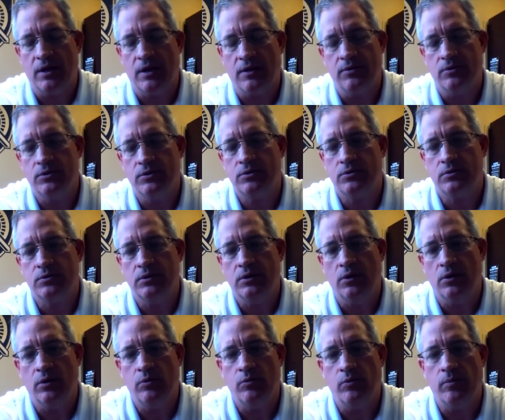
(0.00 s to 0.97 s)
Others, you
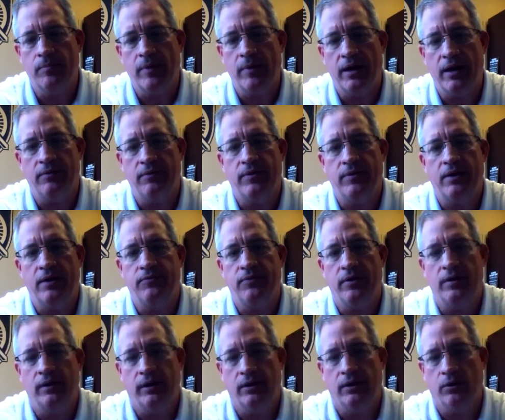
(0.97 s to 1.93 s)
know, might have had
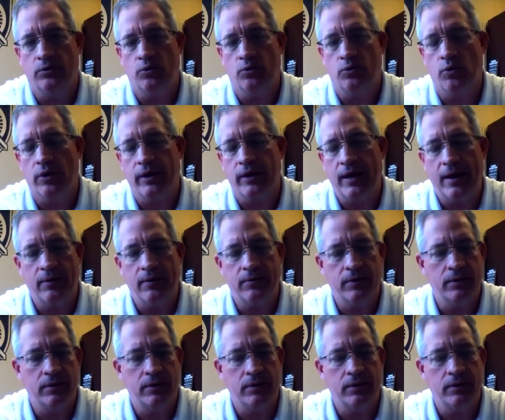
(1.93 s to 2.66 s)
very little to work out.